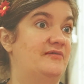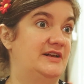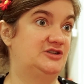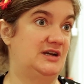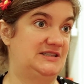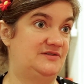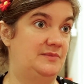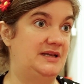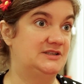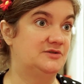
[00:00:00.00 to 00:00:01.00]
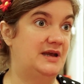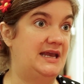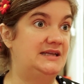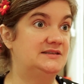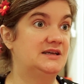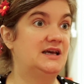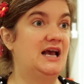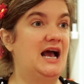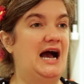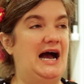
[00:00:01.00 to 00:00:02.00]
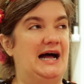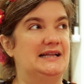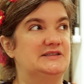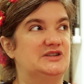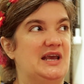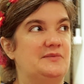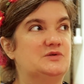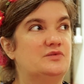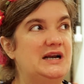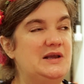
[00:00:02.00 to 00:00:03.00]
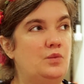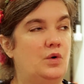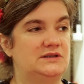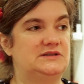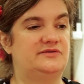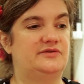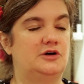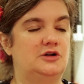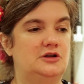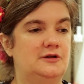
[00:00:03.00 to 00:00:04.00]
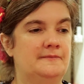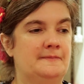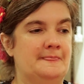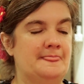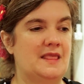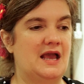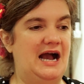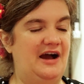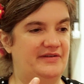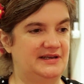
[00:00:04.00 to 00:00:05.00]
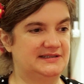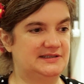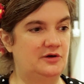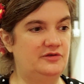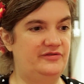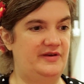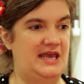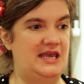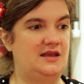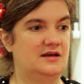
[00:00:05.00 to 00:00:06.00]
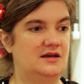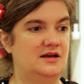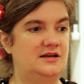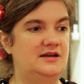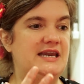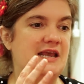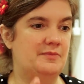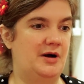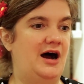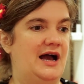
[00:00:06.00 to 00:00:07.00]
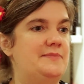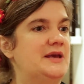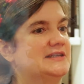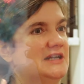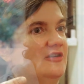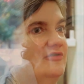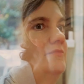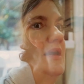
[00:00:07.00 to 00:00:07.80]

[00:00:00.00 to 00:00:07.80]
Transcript: be of interest for me to read. And it was really wonderful having Sophie nearby, because I'd often